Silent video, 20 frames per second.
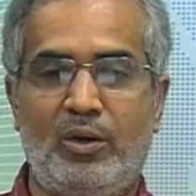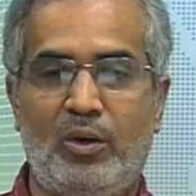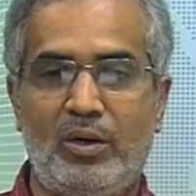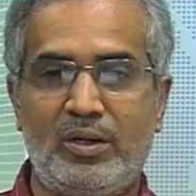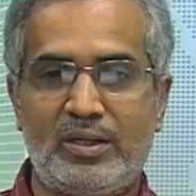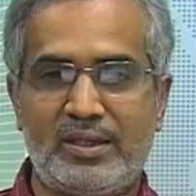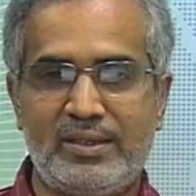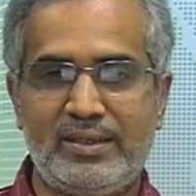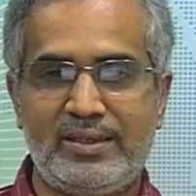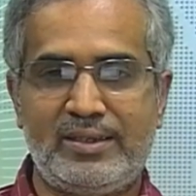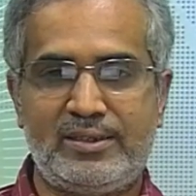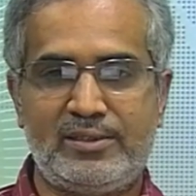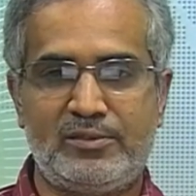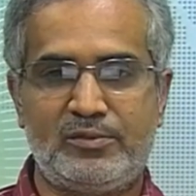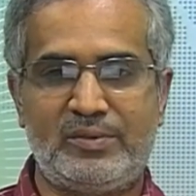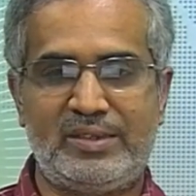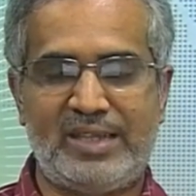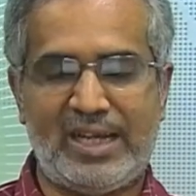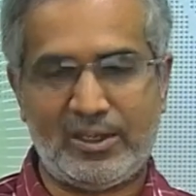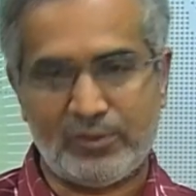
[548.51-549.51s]

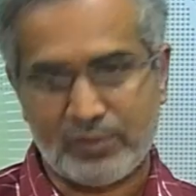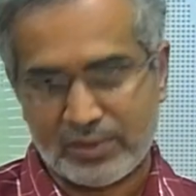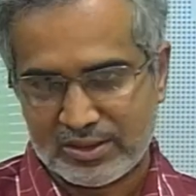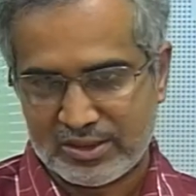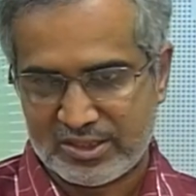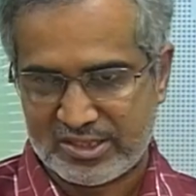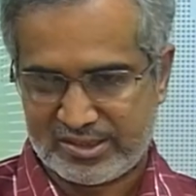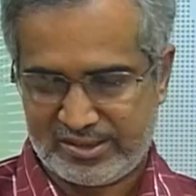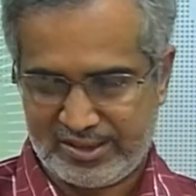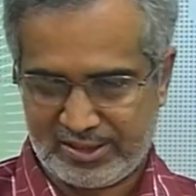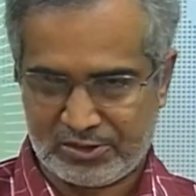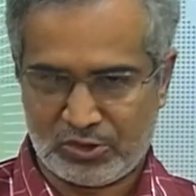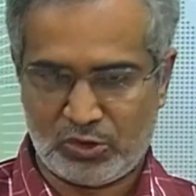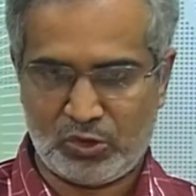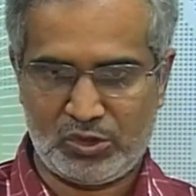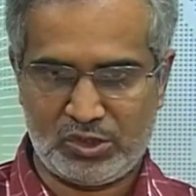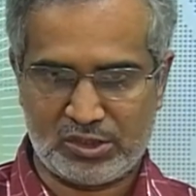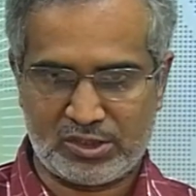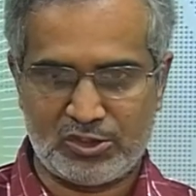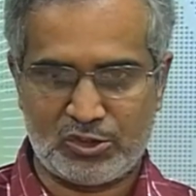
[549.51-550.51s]
alternative diverse
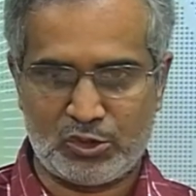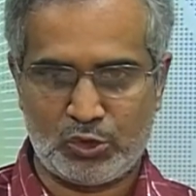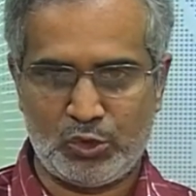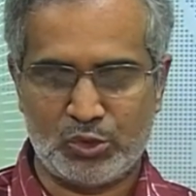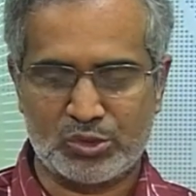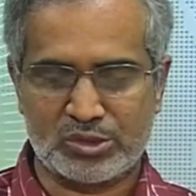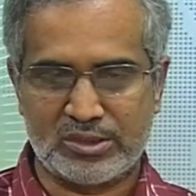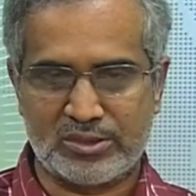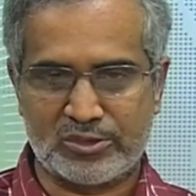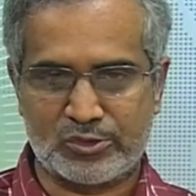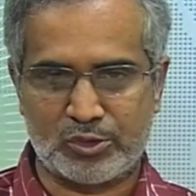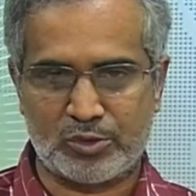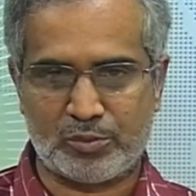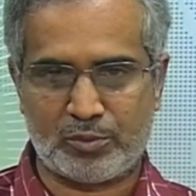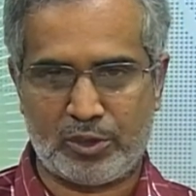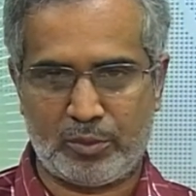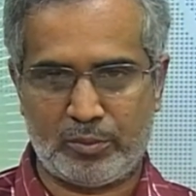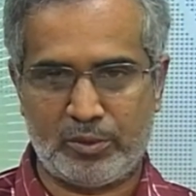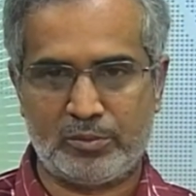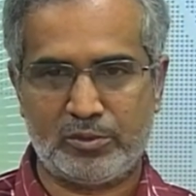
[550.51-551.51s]
technological solutions to the
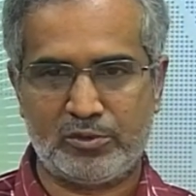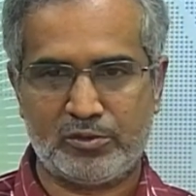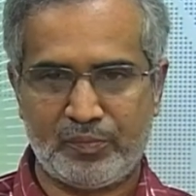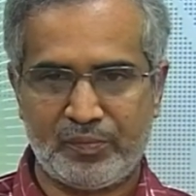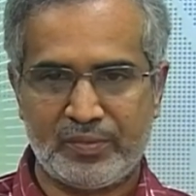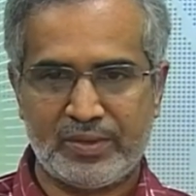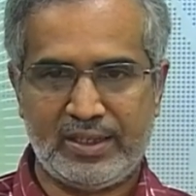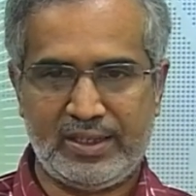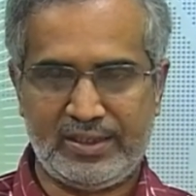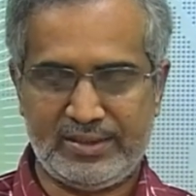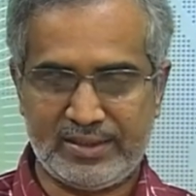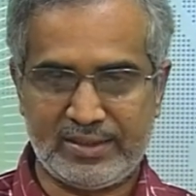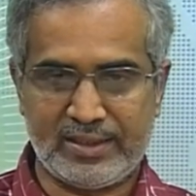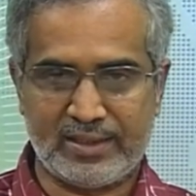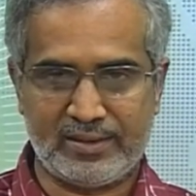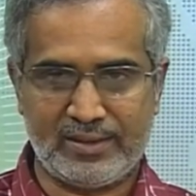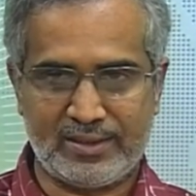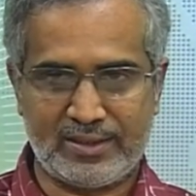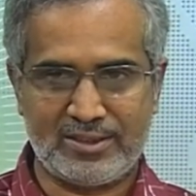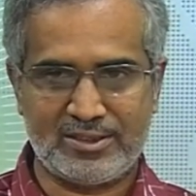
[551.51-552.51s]
problem of Indian
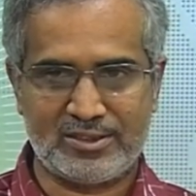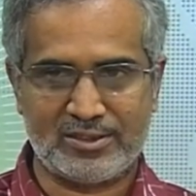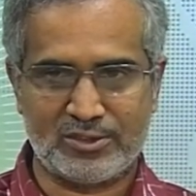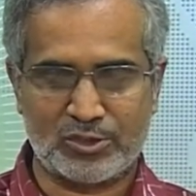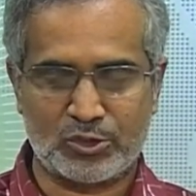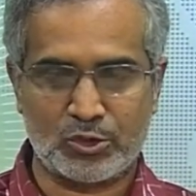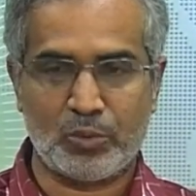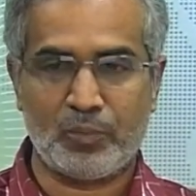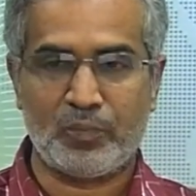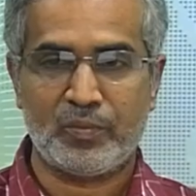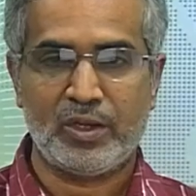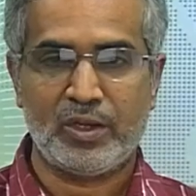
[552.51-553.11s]
agriculture. So,